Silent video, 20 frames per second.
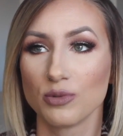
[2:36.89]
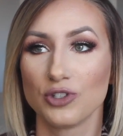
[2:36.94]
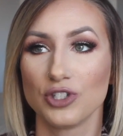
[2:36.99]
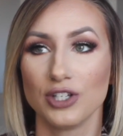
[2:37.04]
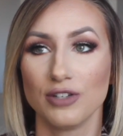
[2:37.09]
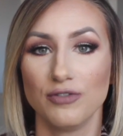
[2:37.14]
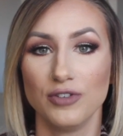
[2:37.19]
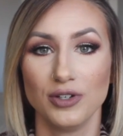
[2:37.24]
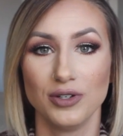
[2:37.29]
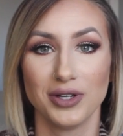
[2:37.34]
which
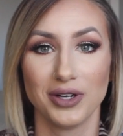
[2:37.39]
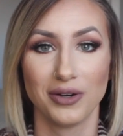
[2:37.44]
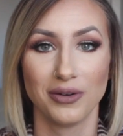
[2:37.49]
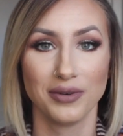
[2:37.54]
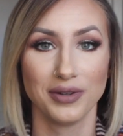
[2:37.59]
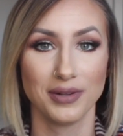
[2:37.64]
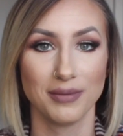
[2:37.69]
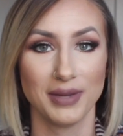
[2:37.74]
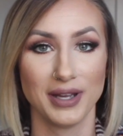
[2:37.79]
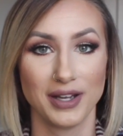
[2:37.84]
if you know
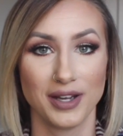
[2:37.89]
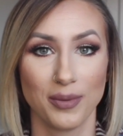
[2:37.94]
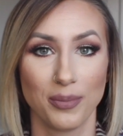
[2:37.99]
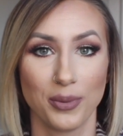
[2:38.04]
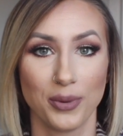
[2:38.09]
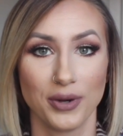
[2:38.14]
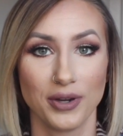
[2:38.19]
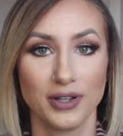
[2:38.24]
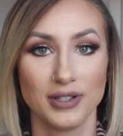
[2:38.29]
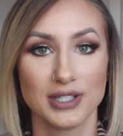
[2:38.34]
in the makeup
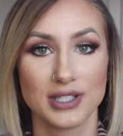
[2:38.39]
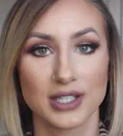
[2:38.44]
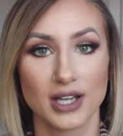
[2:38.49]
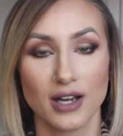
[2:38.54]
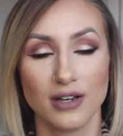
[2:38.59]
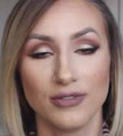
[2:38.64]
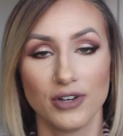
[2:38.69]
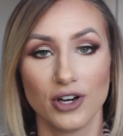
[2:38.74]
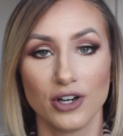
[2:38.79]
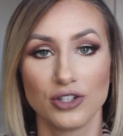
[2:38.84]
world, it's
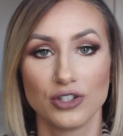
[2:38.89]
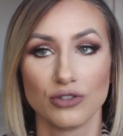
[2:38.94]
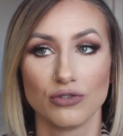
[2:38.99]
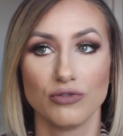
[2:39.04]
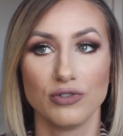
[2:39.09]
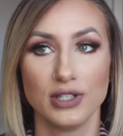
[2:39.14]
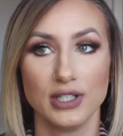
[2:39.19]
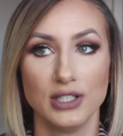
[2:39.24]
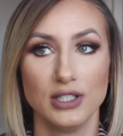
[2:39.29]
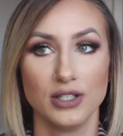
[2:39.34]
kind of hard to
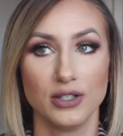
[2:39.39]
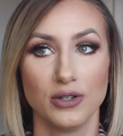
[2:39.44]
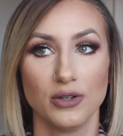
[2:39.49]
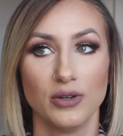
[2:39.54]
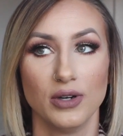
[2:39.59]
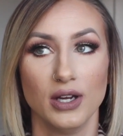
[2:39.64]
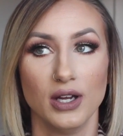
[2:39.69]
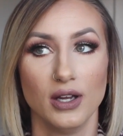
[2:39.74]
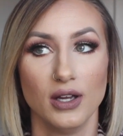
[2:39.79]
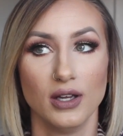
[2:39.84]

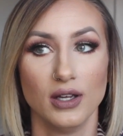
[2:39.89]
redo